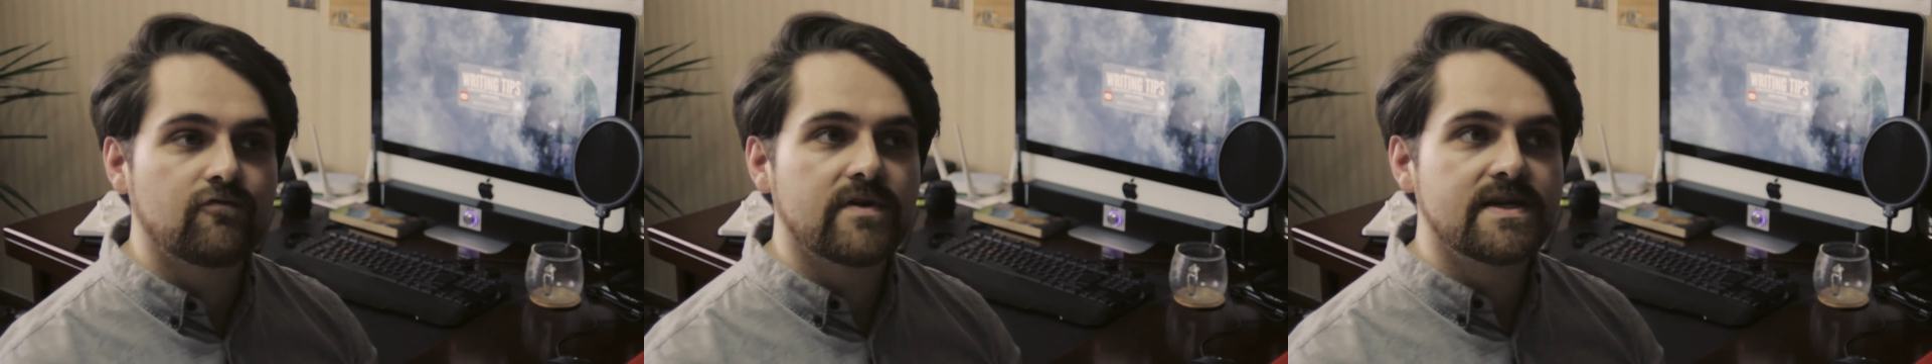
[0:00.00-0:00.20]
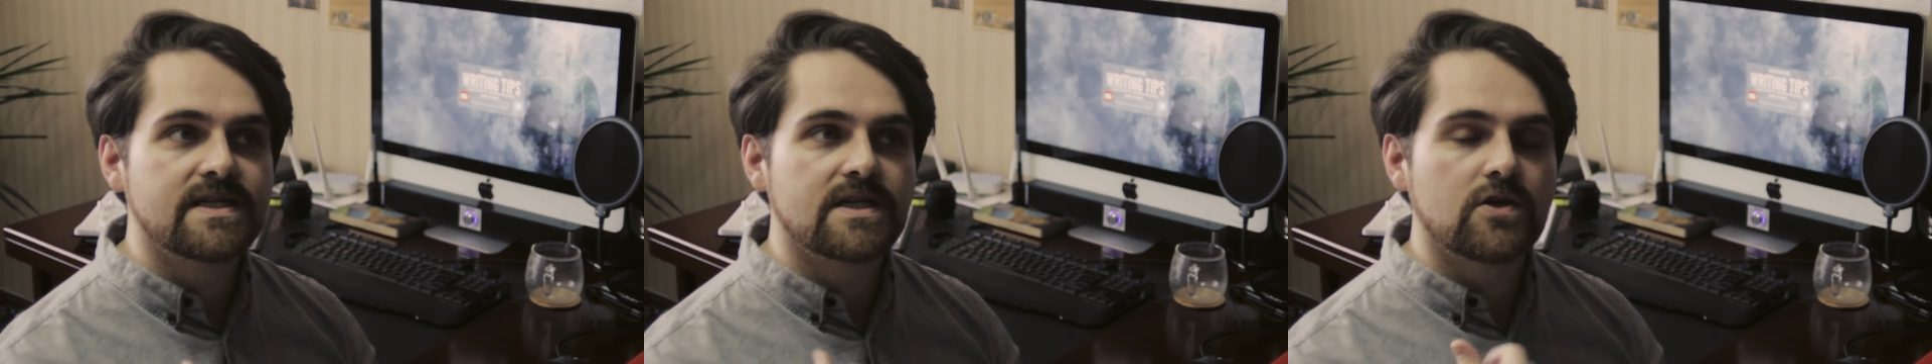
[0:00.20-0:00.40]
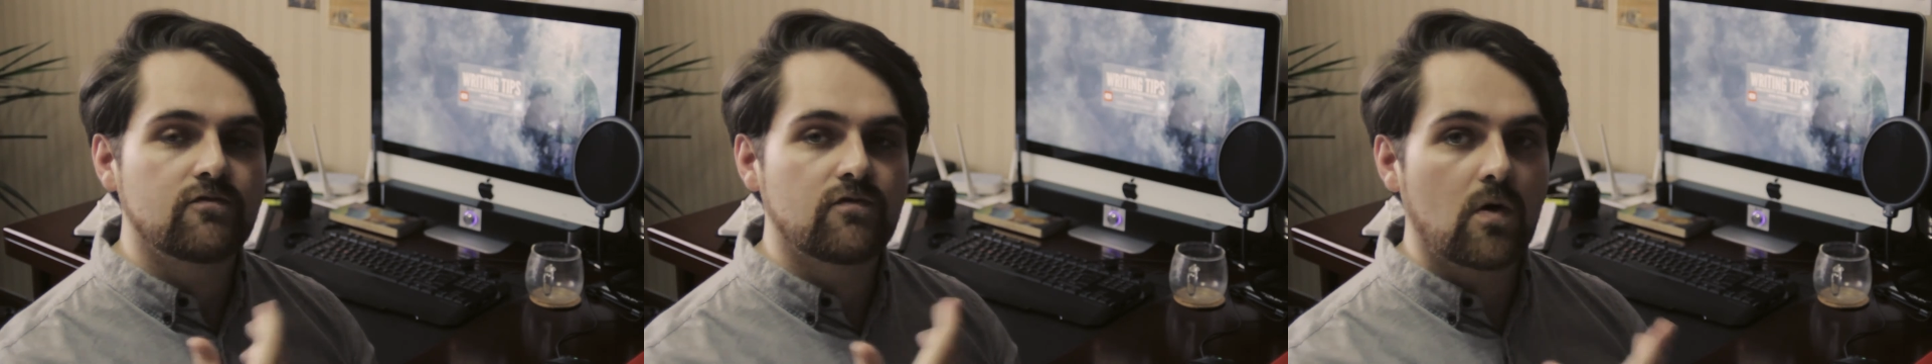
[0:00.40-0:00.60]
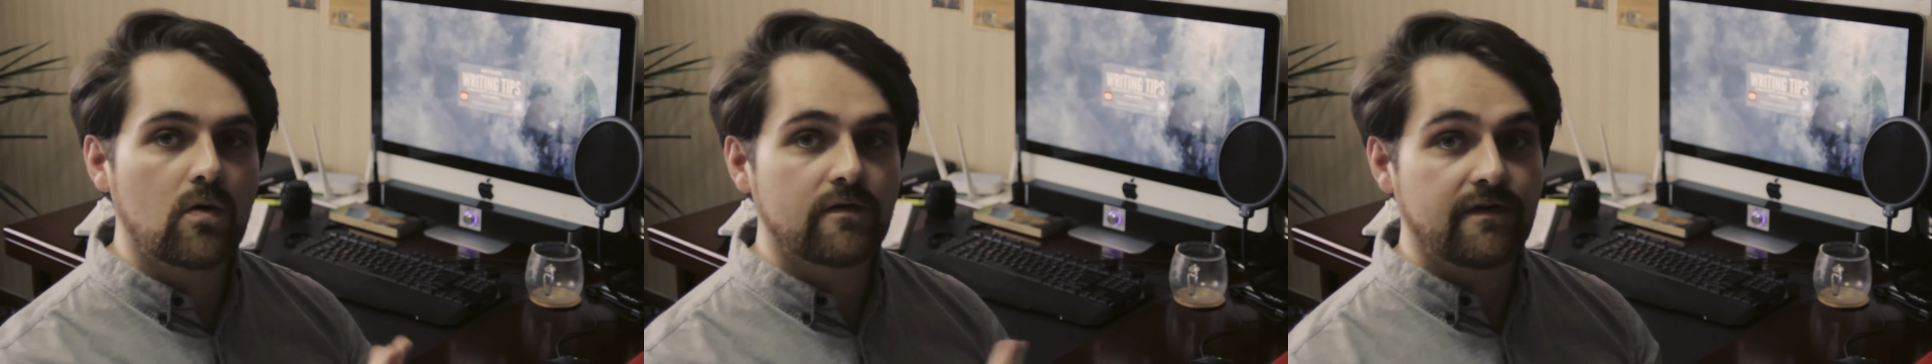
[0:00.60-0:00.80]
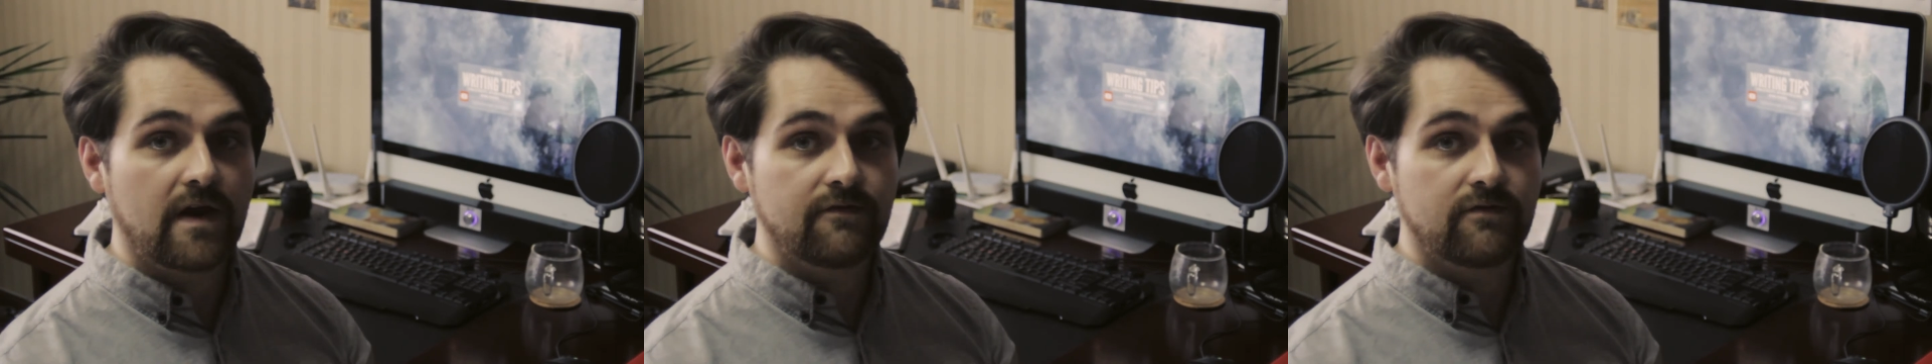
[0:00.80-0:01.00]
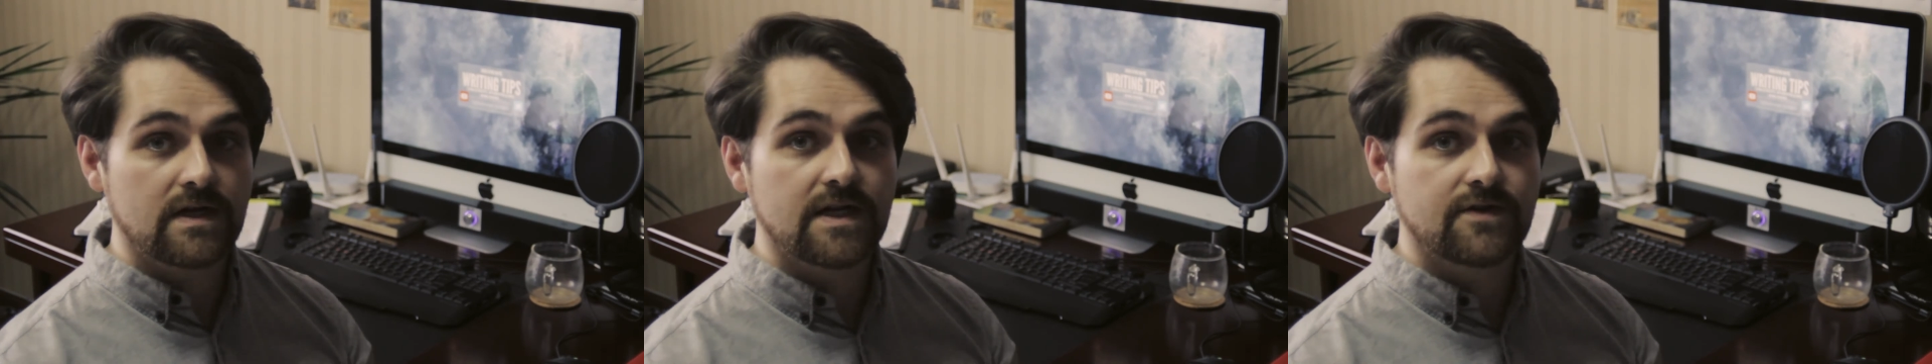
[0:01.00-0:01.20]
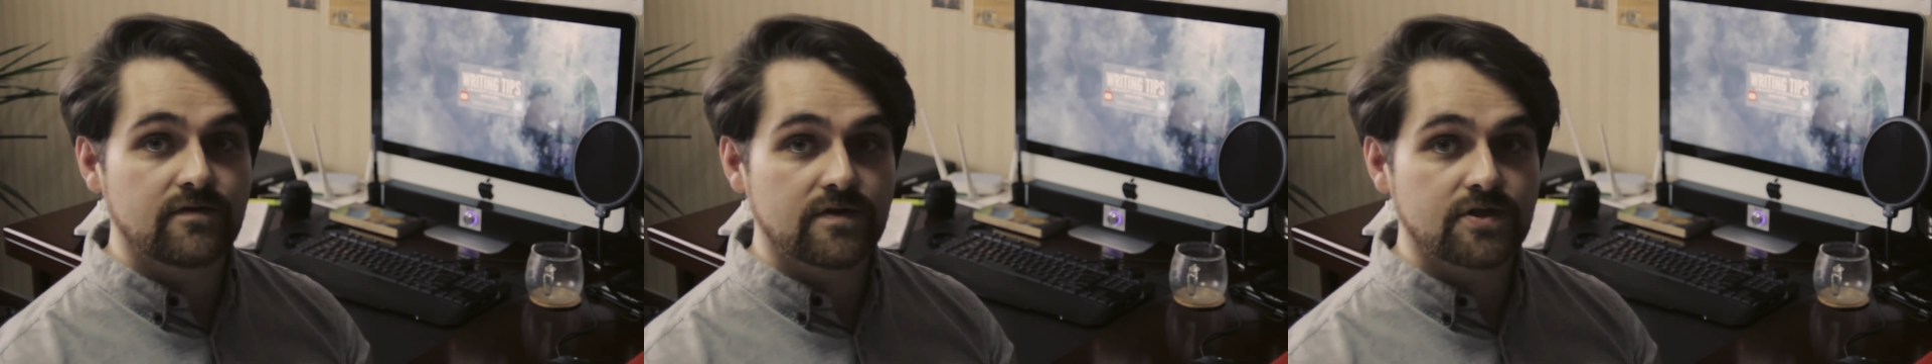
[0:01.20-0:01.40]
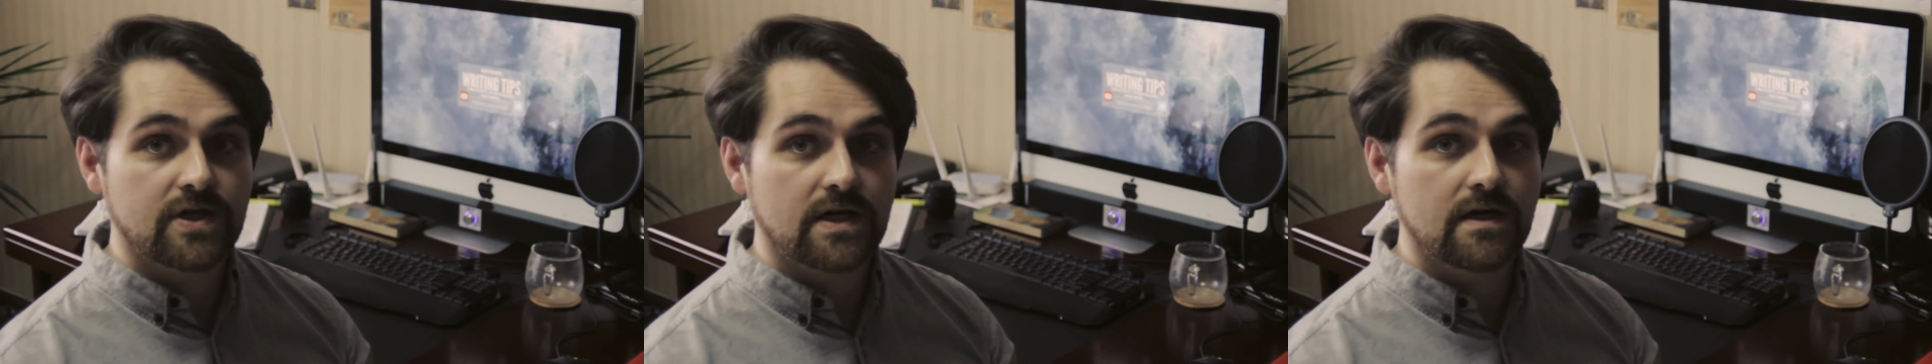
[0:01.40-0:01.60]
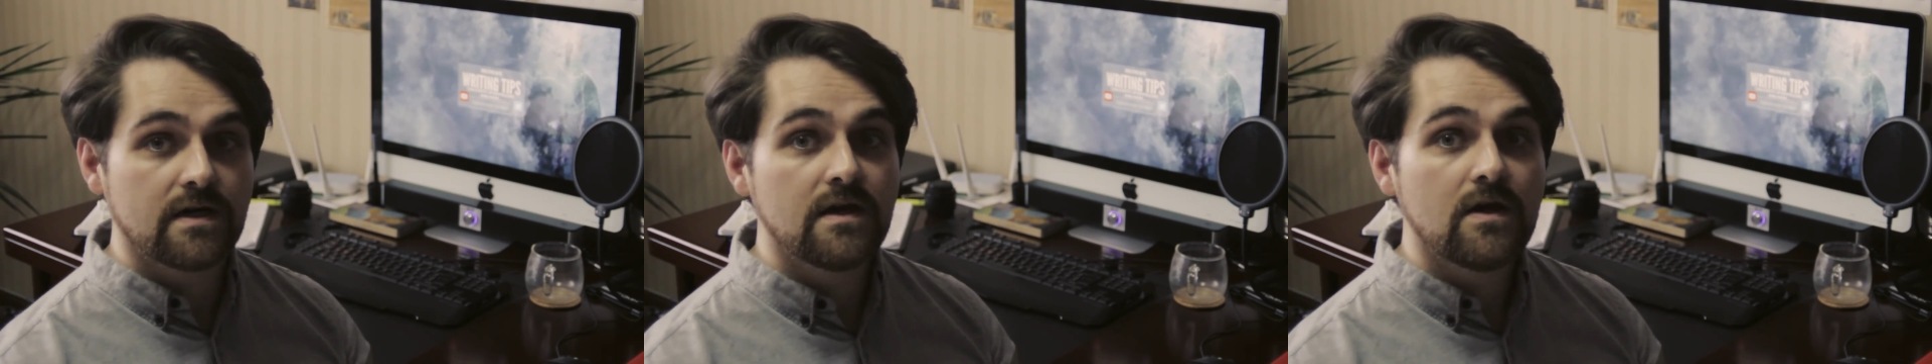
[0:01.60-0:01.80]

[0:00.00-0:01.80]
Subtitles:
reading your own favourite literature